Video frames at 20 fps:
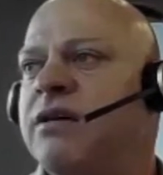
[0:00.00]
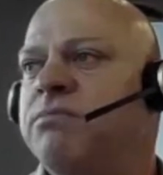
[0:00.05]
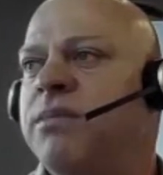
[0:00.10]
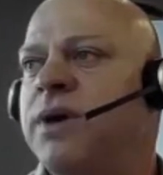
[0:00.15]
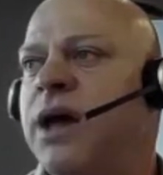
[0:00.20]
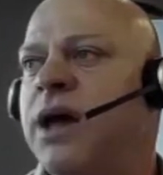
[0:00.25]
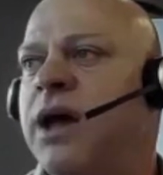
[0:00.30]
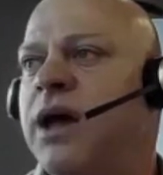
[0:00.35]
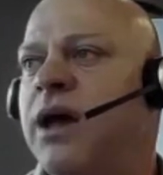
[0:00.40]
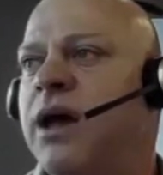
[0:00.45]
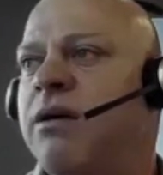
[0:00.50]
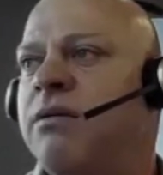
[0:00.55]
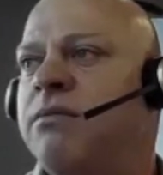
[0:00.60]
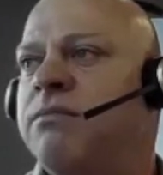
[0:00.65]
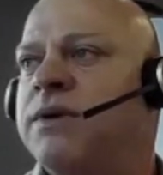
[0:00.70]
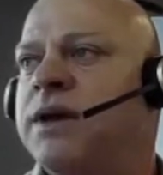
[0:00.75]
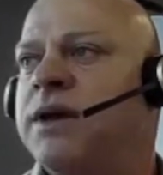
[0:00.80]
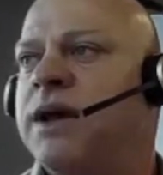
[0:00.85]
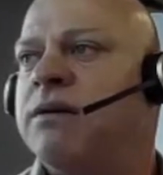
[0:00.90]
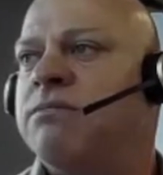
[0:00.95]
La
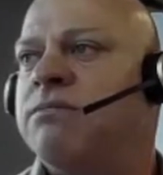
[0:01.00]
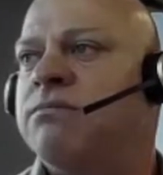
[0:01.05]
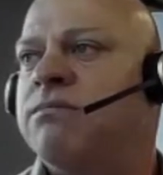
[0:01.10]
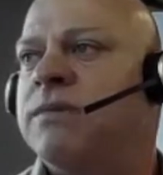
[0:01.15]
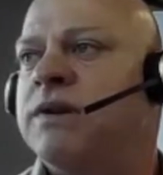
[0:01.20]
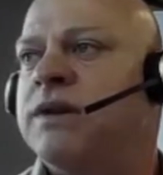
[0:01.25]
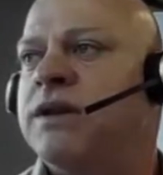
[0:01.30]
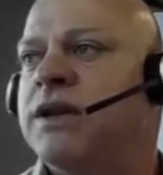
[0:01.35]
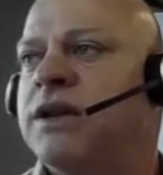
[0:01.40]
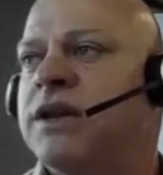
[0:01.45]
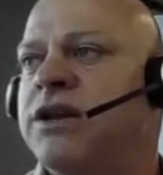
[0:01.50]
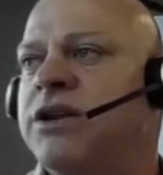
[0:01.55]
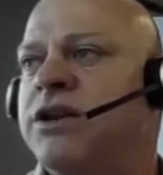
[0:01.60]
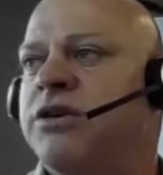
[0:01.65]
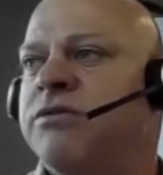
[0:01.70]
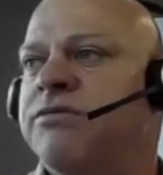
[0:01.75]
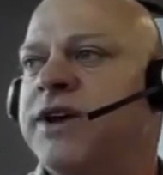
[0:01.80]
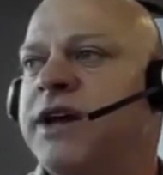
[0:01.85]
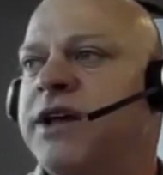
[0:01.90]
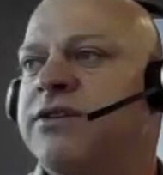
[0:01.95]
Nina
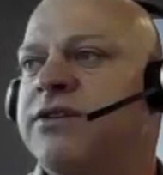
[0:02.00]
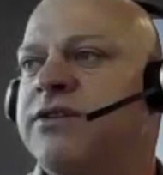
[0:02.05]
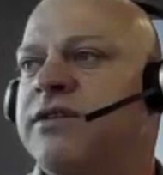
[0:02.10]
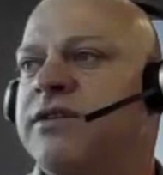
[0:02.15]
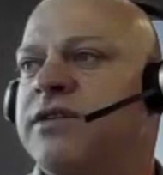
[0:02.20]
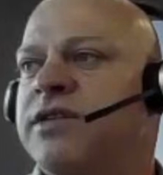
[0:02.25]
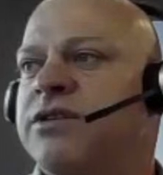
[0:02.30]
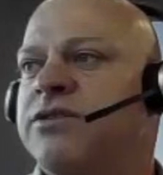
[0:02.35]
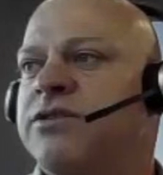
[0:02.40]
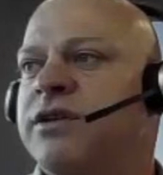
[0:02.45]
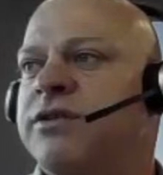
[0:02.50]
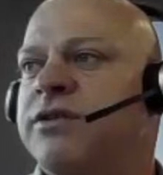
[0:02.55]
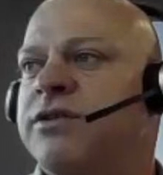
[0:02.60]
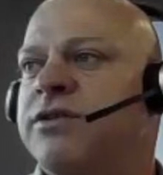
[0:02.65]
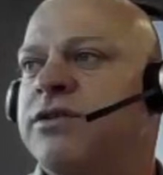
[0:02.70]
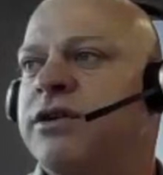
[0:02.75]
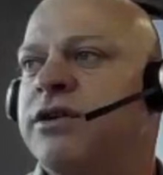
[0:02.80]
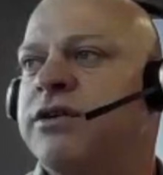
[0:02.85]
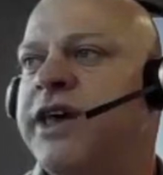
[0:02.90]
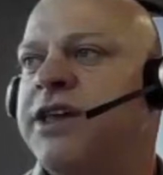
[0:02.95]
events in the
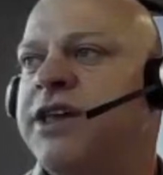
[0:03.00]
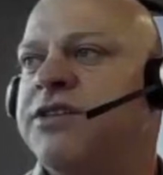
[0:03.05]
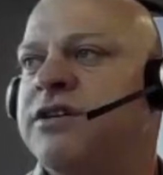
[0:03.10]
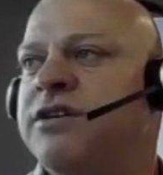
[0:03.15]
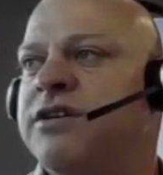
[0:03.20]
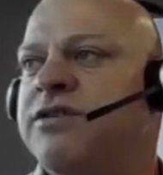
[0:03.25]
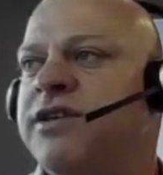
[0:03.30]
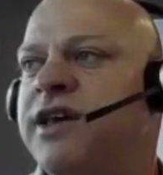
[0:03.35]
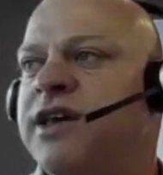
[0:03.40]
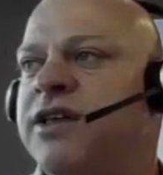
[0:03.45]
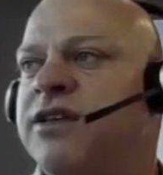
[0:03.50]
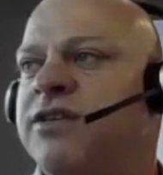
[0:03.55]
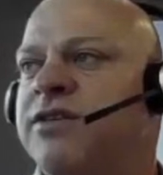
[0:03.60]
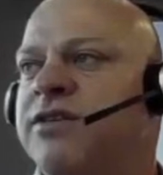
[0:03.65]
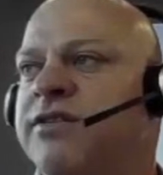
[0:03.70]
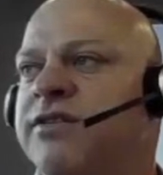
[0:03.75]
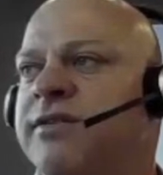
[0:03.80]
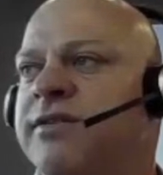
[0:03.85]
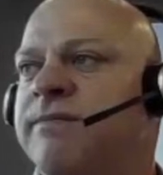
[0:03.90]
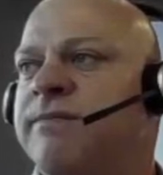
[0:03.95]

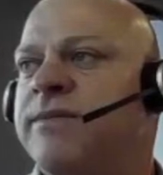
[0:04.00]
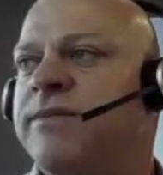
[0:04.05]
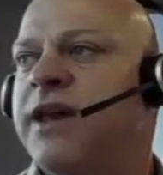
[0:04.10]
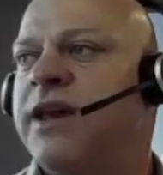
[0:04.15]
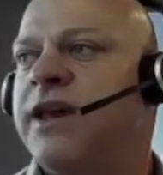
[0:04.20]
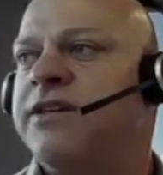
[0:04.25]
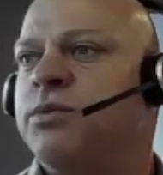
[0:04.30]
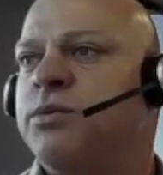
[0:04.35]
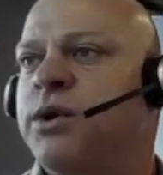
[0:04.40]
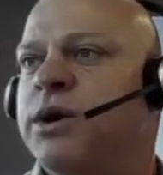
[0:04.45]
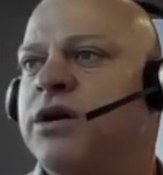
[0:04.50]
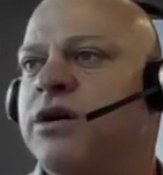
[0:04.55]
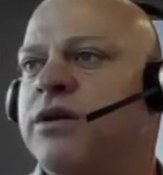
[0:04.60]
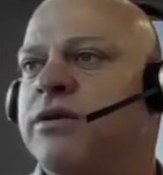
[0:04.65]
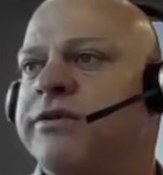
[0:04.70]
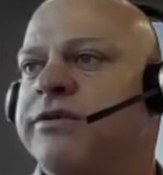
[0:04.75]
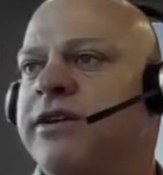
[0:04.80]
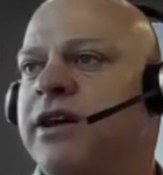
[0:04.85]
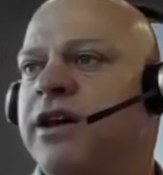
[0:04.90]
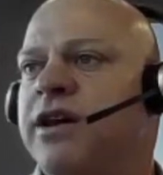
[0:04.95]
2010s as well.
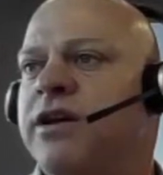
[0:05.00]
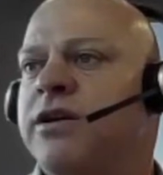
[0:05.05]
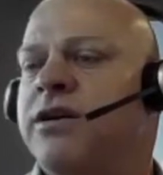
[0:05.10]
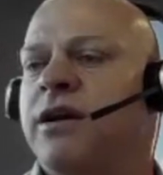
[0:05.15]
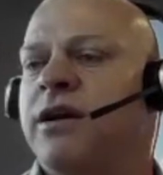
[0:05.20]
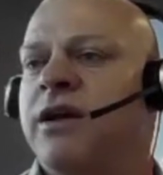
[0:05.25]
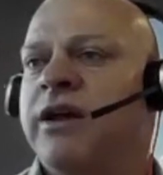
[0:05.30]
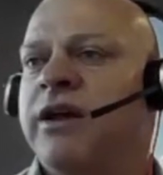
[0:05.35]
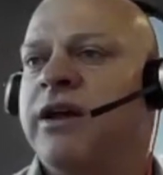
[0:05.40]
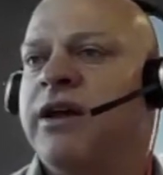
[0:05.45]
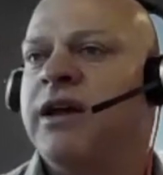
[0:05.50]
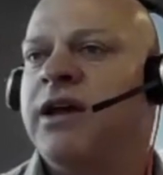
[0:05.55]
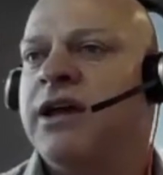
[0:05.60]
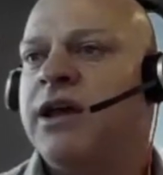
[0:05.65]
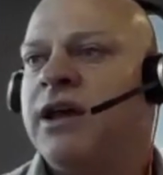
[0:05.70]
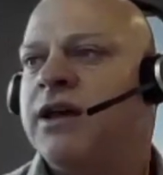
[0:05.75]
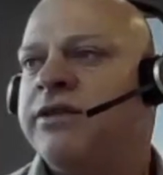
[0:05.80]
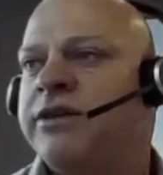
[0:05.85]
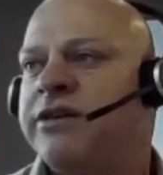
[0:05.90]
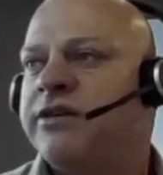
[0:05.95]
So
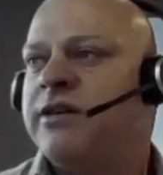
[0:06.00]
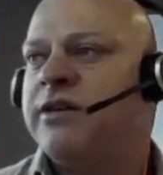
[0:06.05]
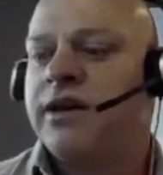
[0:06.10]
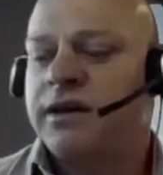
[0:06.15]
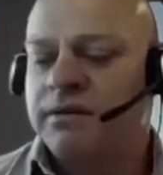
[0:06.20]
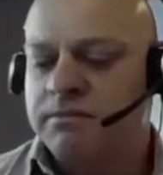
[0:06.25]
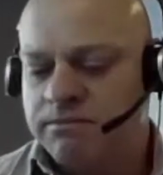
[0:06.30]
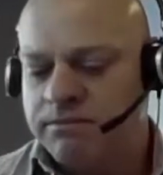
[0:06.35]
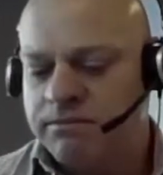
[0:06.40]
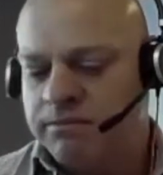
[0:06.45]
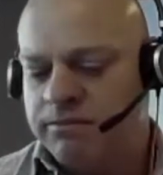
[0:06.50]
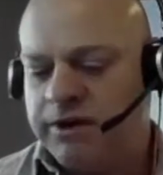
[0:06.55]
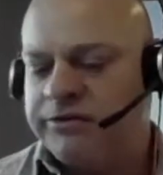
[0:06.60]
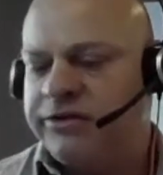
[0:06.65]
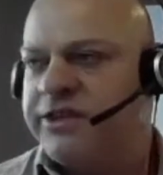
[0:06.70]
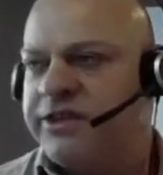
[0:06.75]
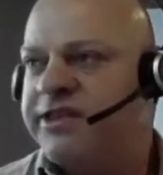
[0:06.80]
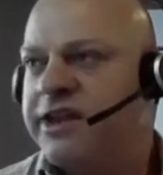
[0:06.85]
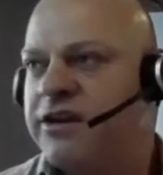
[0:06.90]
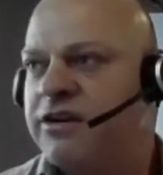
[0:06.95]
there's a bit of
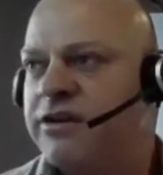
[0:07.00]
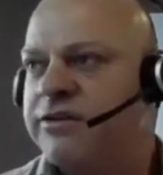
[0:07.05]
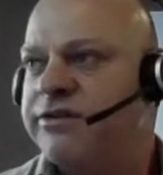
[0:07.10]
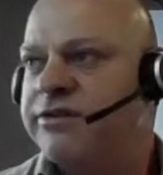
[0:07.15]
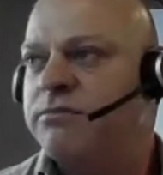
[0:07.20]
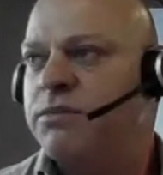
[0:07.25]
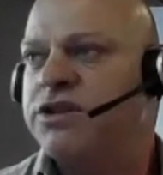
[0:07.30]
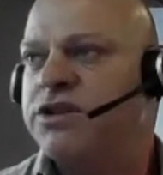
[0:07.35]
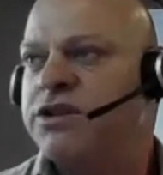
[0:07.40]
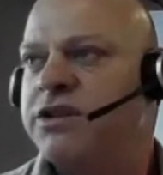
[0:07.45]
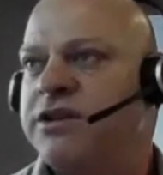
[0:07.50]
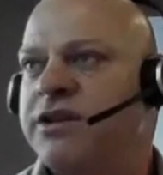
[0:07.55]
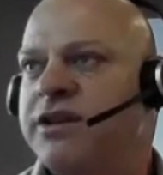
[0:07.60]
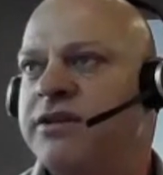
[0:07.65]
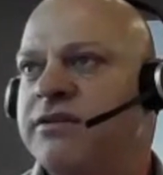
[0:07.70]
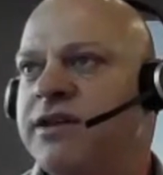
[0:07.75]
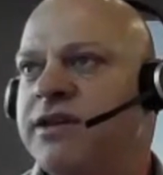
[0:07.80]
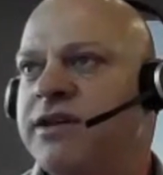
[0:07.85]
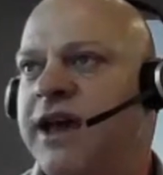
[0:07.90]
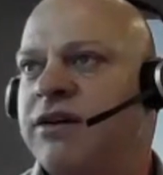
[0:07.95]
a signal, some
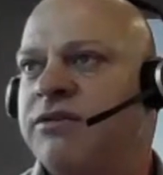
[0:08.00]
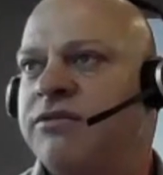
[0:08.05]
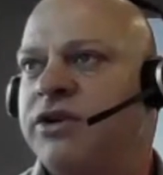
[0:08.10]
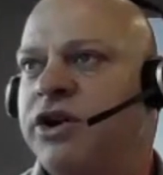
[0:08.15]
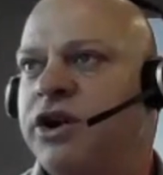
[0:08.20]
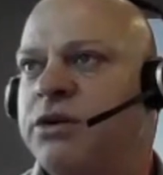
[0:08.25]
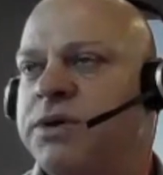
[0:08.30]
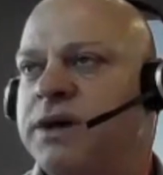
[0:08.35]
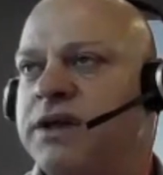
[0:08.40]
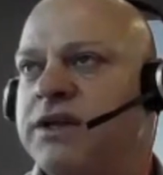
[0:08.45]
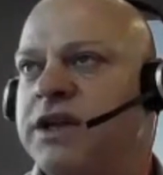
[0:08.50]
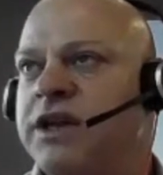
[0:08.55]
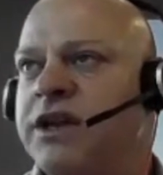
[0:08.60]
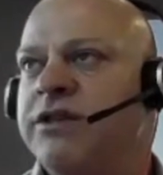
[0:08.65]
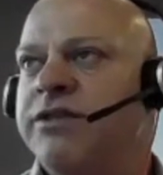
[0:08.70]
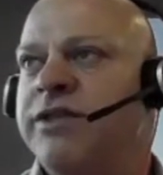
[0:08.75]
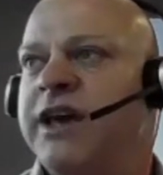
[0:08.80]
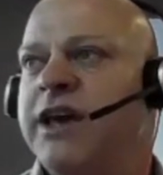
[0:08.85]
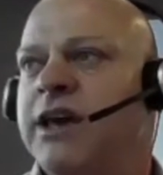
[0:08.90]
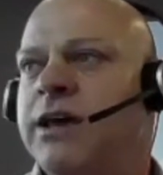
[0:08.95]
multi-decadal variability
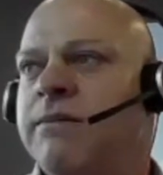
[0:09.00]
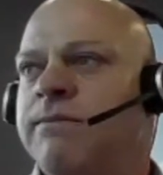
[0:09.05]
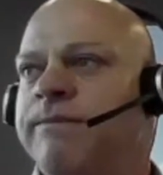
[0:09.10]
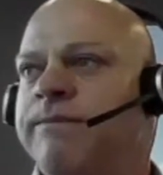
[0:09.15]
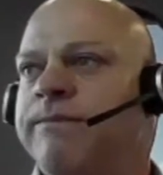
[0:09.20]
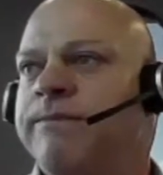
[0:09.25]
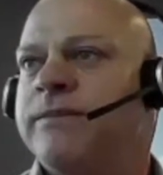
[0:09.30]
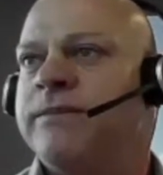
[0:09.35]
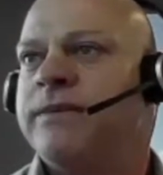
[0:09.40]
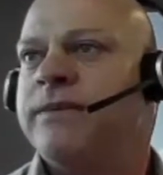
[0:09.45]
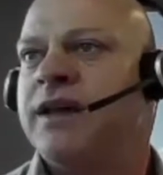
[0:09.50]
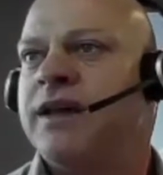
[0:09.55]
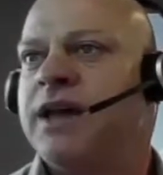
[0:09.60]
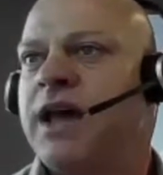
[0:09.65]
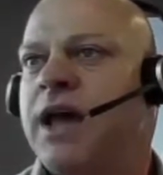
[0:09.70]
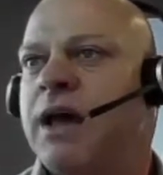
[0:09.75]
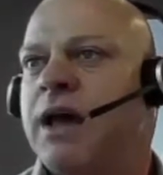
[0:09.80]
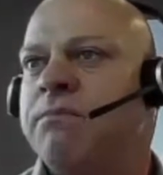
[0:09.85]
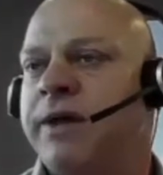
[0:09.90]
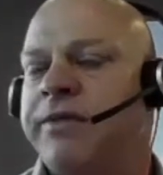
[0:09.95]
in there,
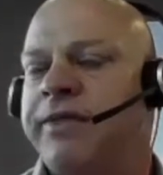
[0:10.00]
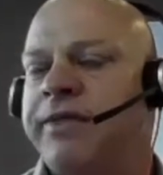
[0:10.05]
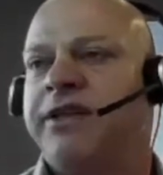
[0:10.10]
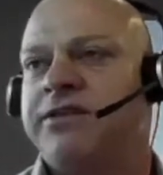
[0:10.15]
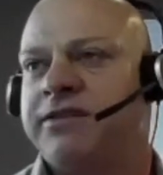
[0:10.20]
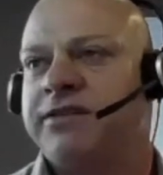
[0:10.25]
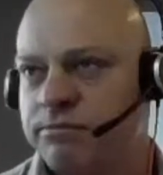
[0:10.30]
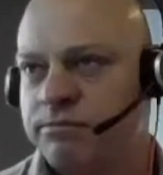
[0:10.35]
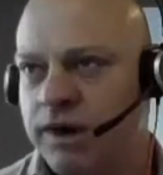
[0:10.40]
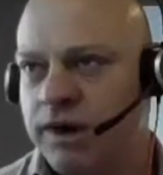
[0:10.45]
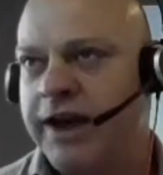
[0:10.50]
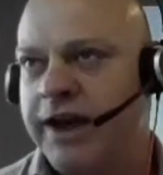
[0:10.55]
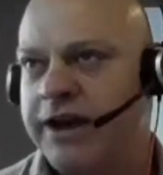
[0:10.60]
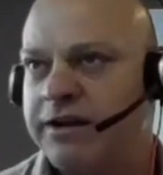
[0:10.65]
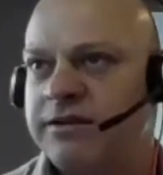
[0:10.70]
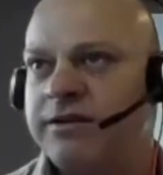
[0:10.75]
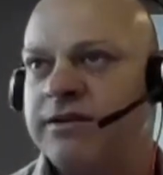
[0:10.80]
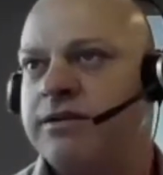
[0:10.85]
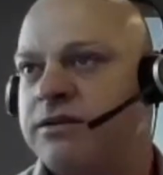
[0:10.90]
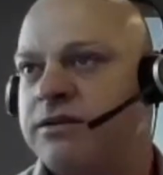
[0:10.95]
and that's related